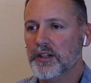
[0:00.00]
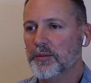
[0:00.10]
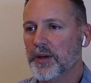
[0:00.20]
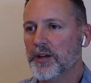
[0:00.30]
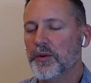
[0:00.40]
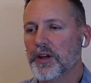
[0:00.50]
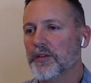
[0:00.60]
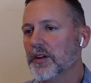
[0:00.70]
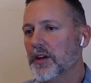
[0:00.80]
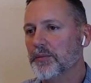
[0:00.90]
getting paid
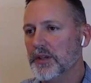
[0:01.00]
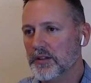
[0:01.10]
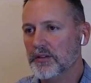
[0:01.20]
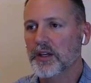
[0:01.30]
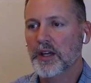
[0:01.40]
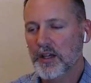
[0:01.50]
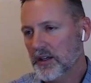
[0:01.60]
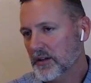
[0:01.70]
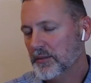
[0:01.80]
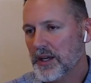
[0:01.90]
whatever the company
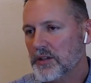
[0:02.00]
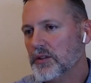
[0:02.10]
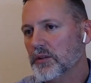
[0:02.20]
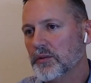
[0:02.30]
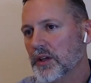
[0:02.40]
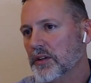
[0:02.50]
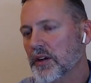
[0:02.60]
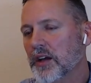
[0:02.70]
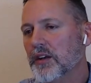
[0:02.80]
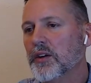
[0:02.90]
pays you, and
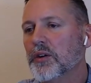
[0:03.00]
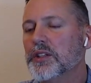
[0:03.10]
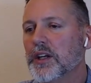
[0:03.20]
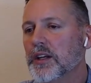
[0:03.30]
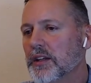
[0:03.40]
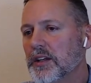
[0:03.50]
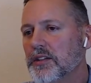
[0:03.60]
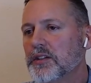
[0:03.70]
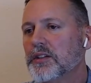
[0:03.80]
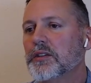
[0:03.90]
you're not negotiating
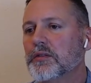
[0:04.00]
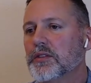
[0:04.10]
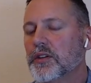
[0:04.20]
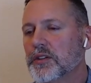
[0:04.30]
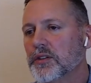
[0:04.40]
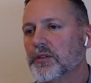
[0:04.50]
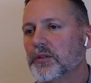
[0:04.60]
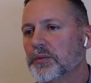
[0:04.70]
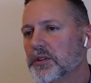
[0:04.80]
each surgical